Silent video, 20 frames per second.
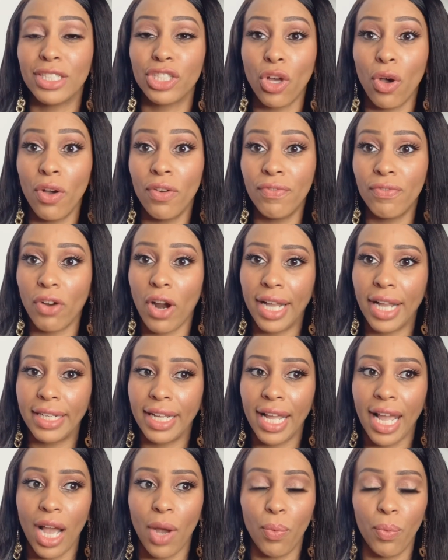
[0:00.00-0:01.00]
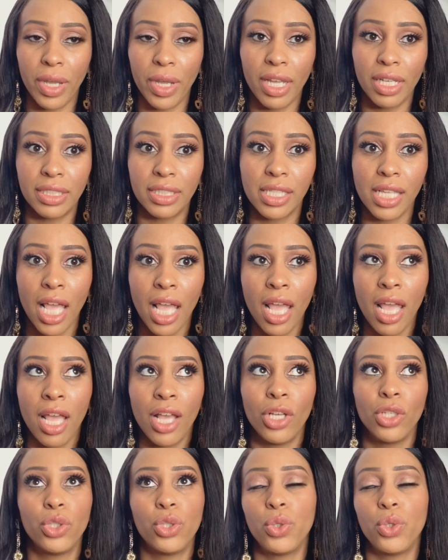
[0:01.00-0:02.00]
So on Friday, I went
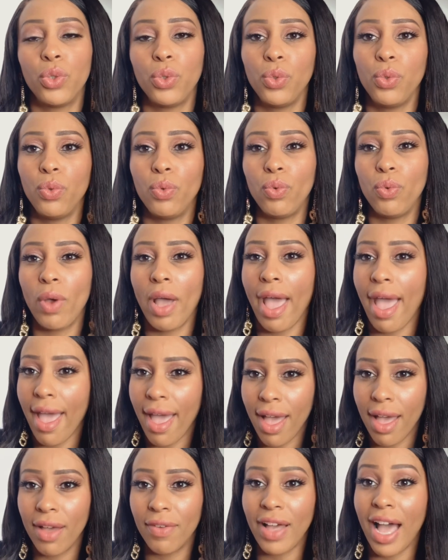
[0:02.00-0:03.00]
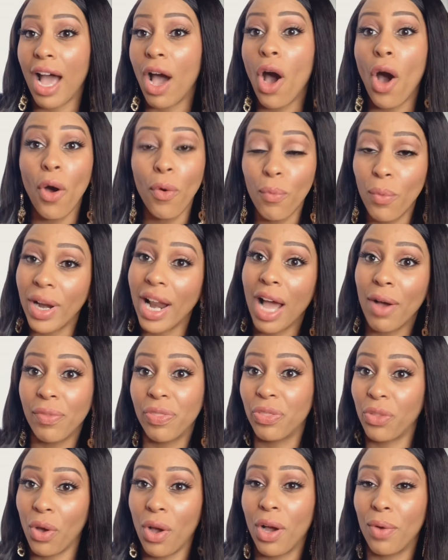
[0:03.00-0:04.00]
to have, I hope what I
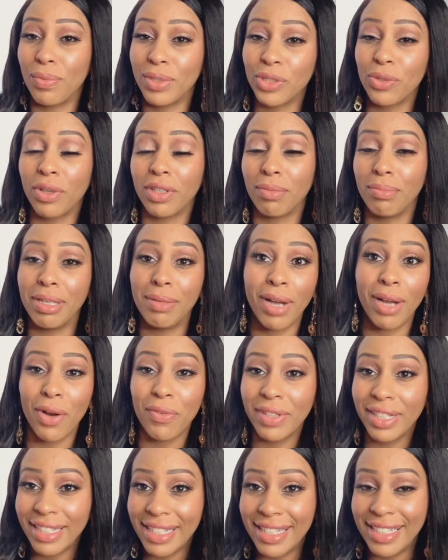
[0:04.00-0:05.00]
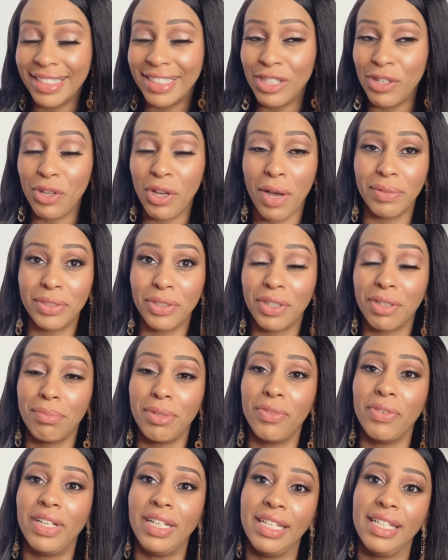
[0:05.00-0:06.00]
thought was going to be my release, you know, I was going to be
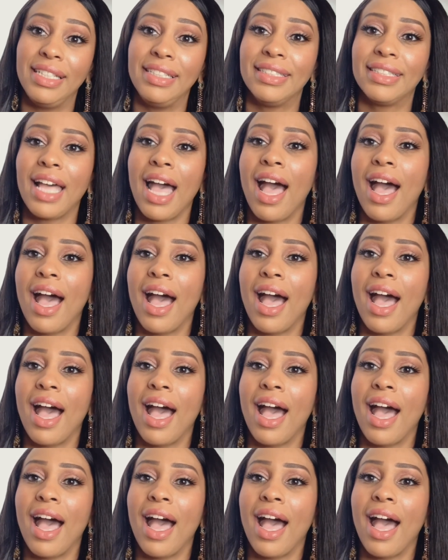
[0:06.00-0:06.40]
released.